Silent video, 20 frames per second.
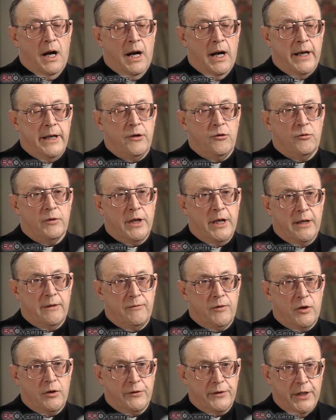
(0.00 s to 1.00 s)
I don't
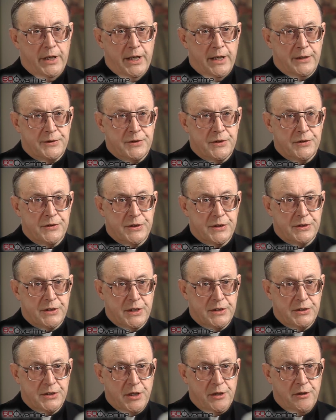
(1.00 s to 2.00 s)
have all the answers as
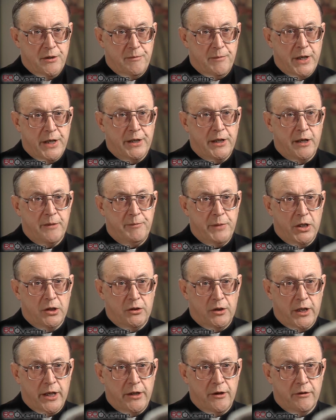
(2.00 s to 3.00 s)
I sit here, Mike. I'd be a
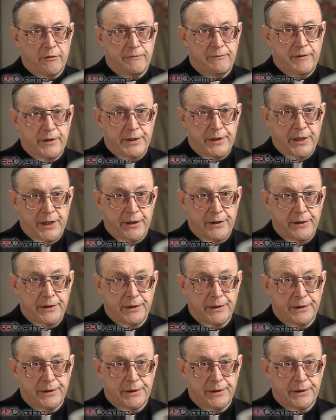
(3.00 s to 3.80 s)
liar if I did.